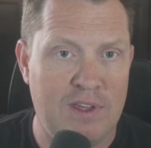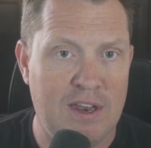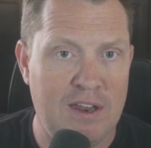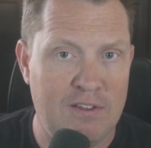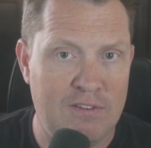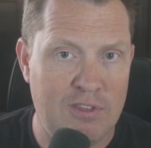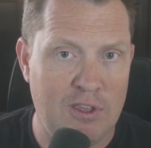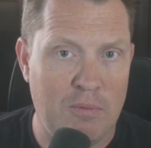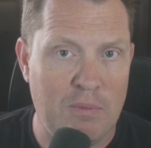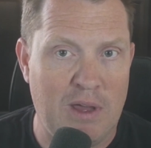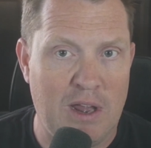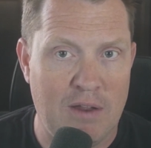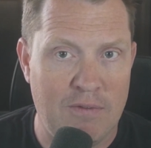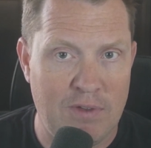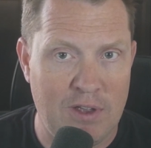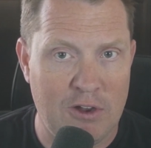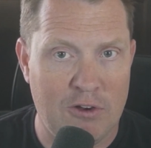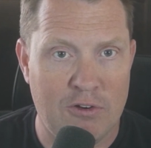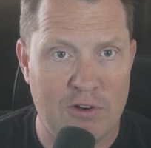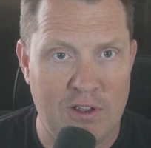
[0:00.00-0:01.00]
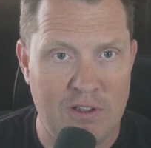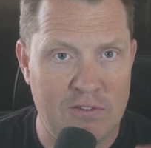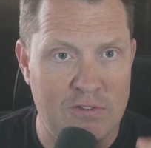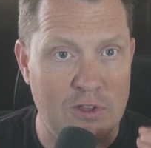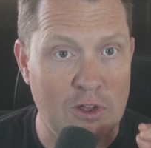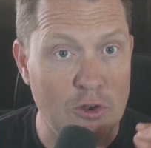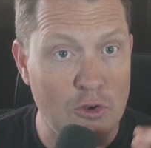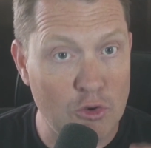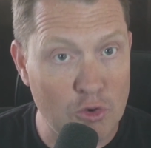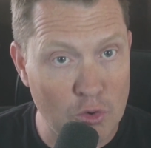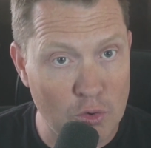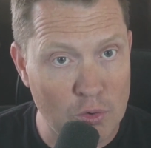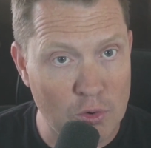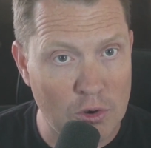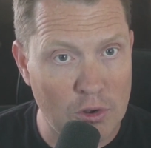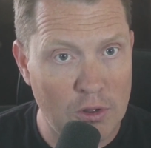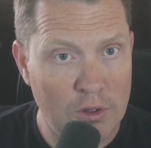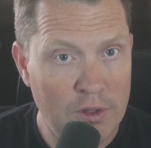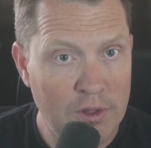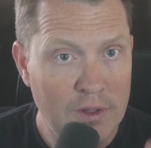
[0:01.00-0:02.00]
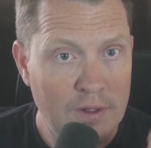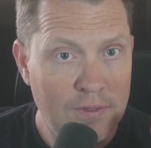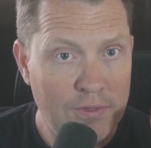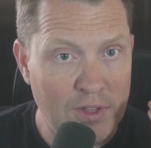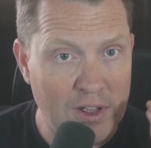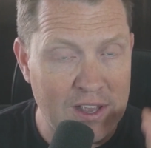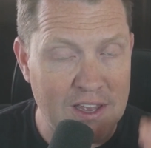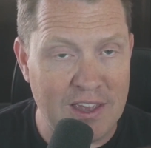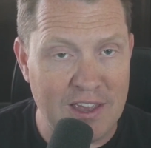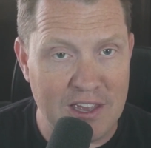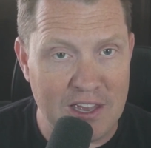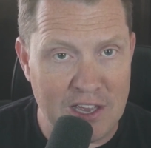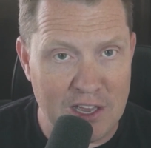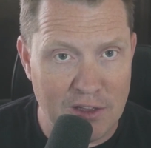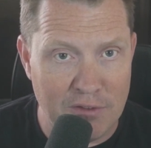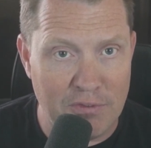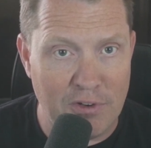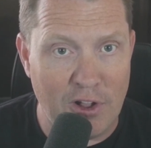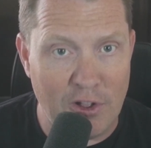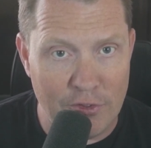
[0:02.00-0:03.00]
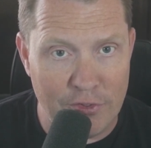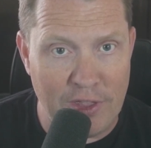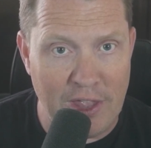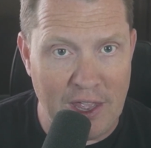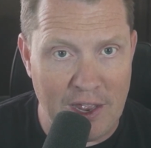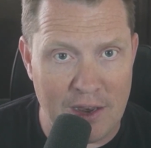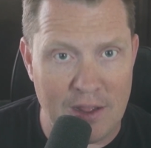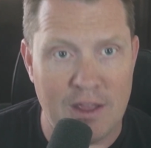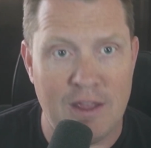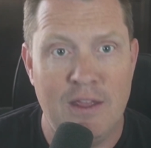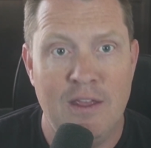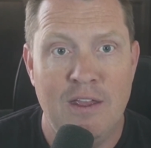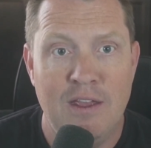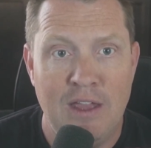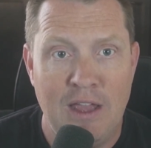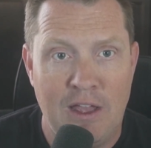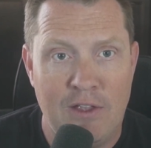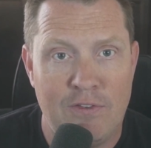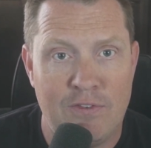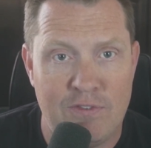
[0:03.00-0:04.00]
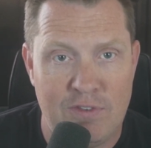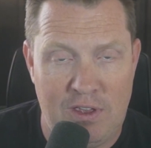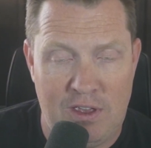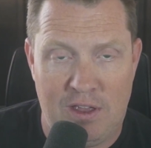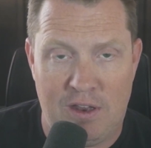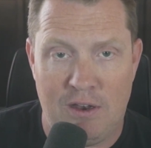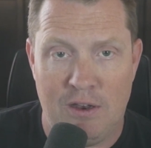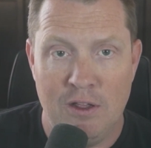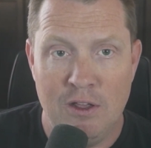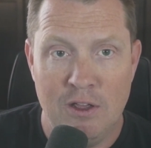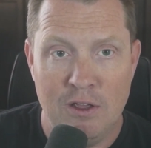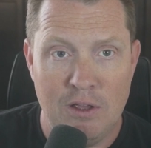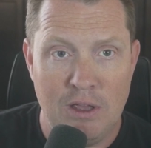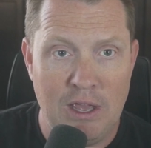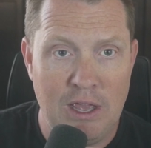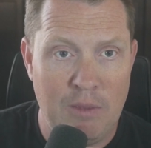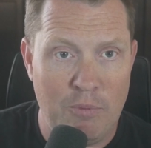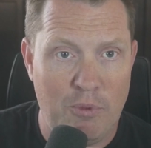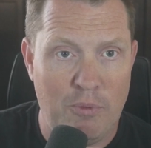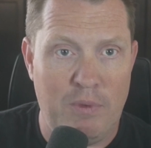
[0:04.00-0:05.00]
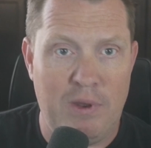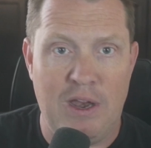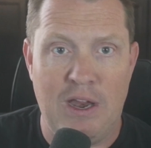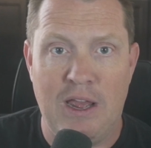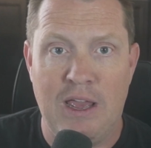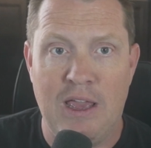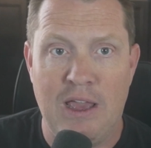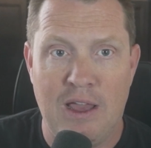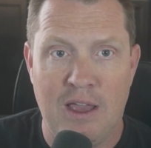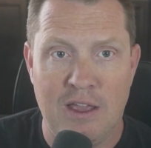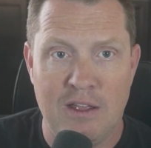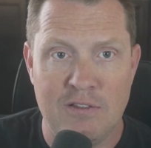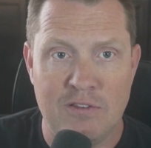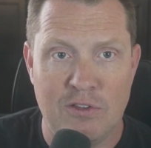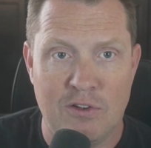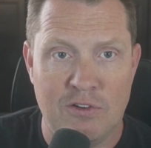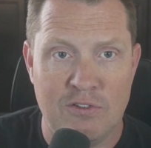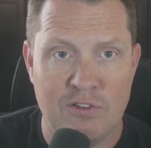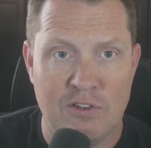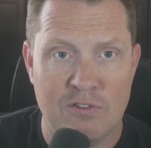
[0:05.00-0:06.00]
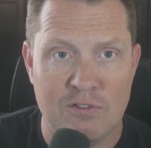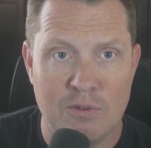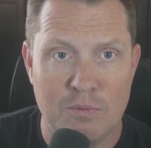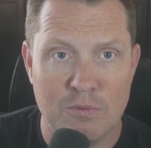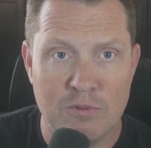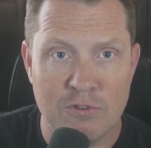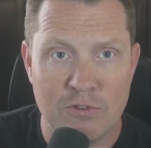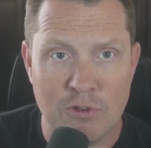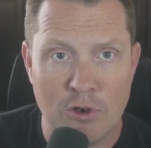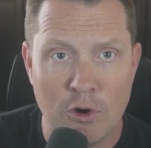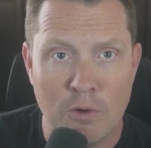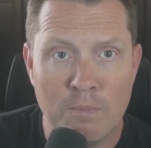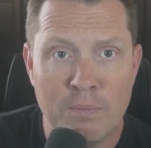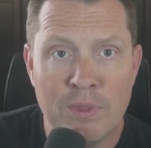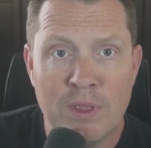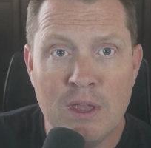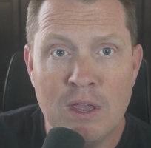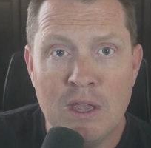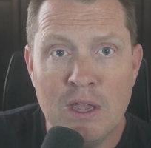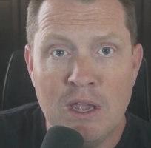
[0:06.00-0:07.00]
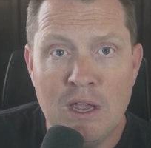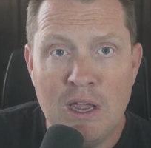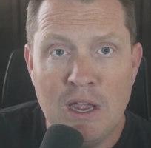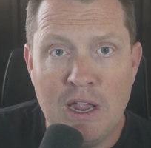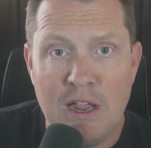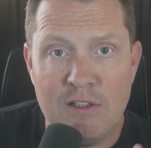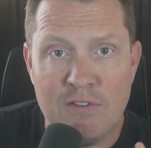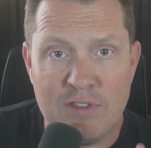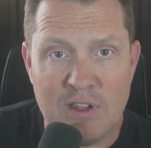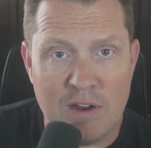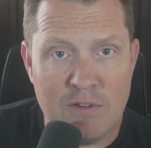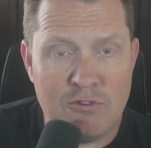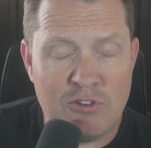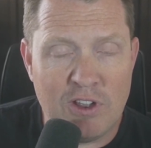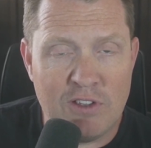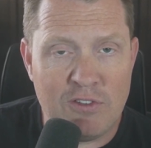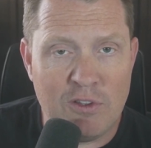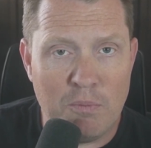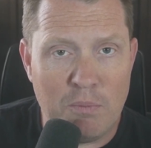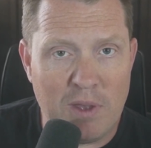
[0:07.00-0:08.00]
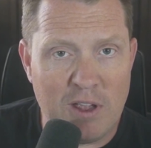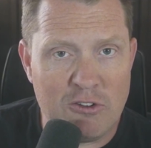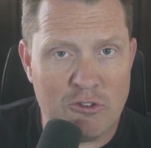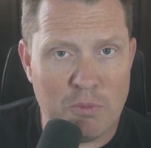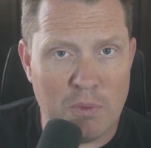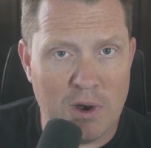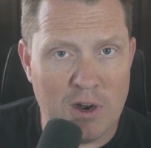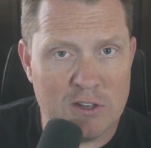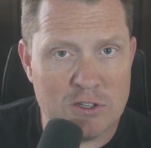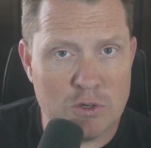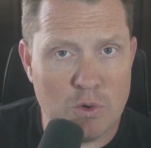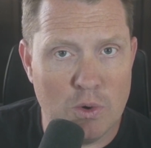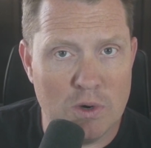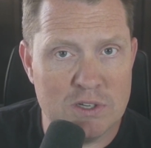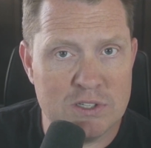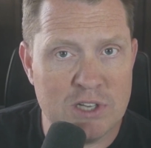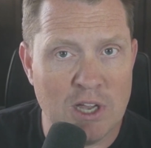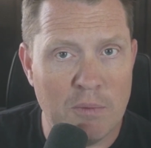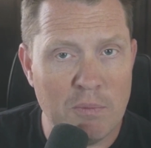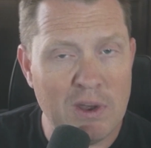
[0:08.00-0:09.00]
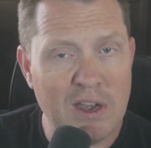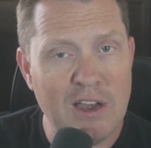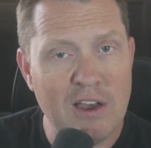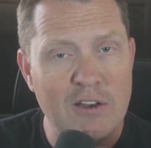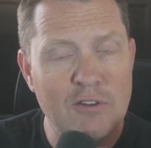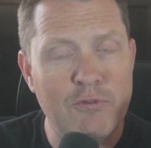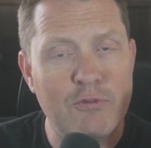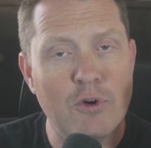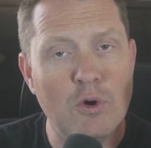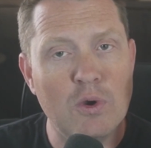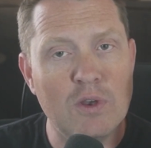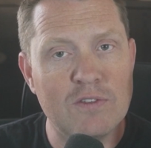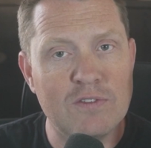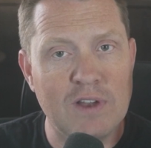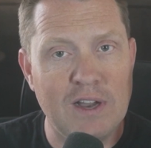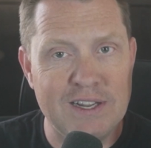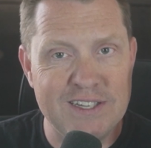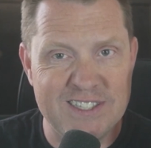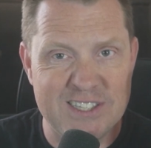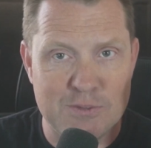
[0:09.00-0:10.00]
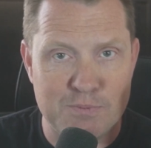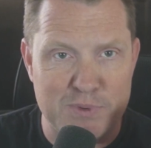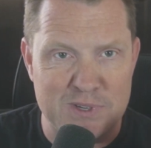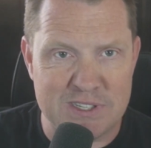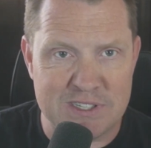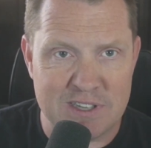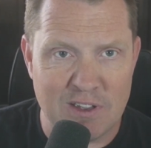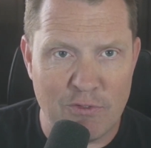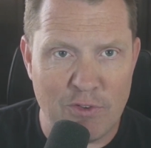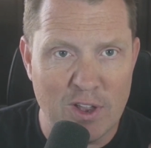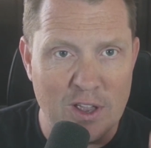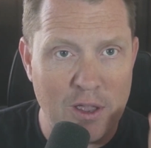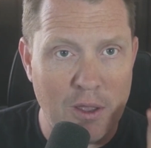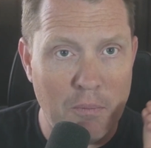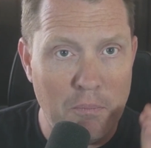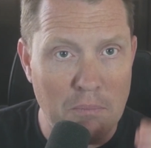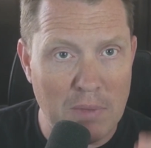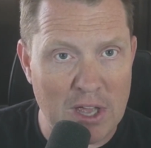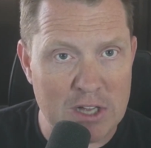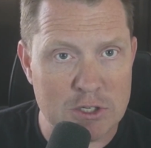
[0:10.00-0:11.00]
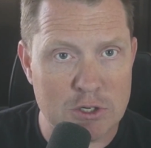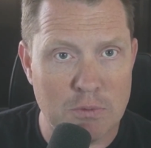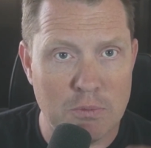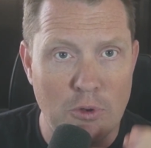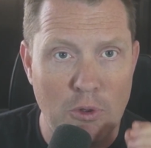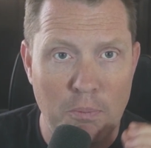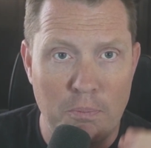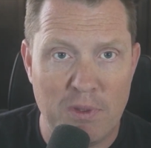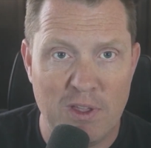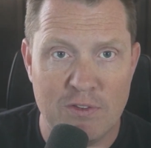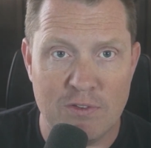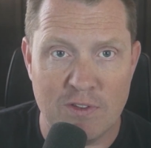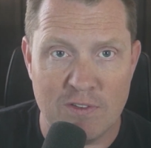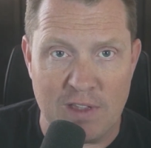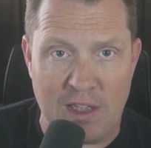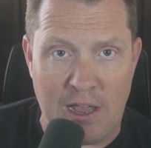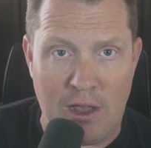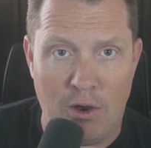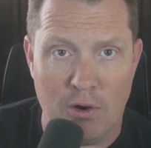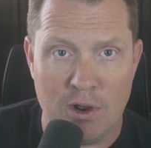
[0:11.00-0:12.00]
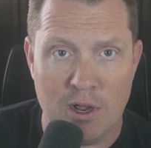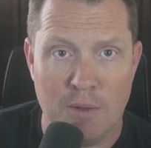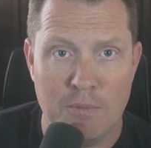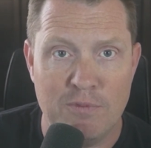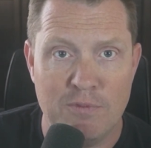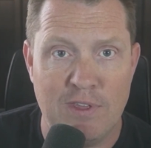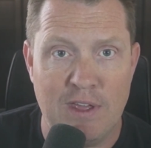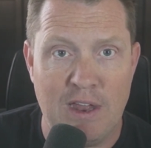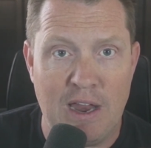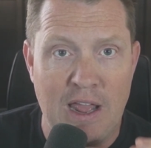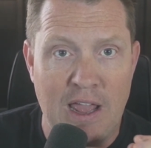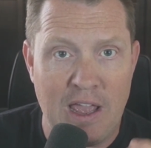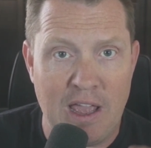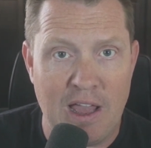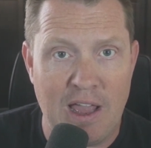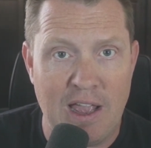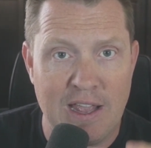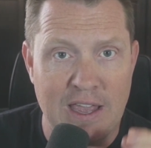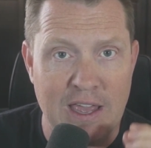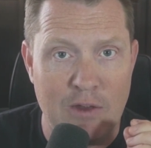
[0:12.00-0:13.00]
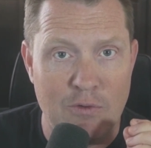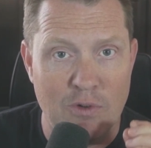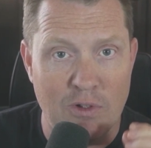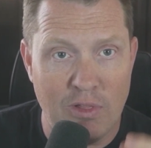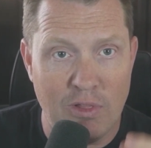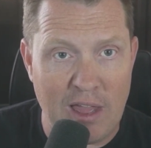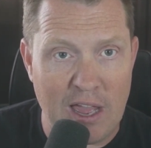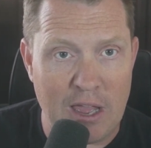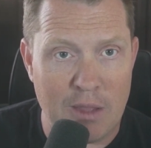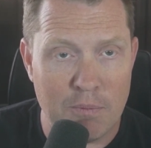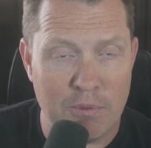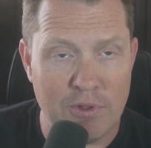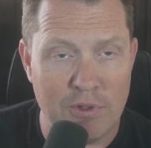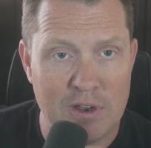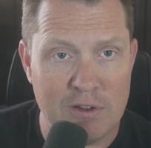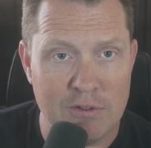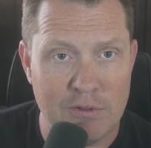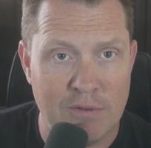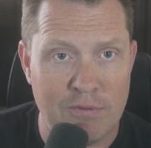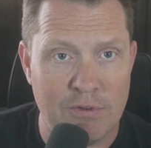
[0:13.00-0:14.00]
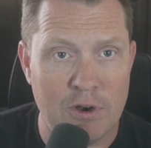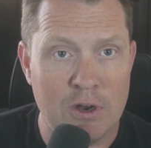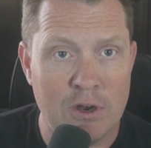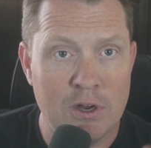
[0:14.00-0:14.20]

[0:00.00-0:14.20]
is the amount of increase that Google, the king of all data, has seen implementing A I into their systems. So instead of chasing benchmark scores, companies need to focus on specific measurable business outcomes that A I can reliably deliver.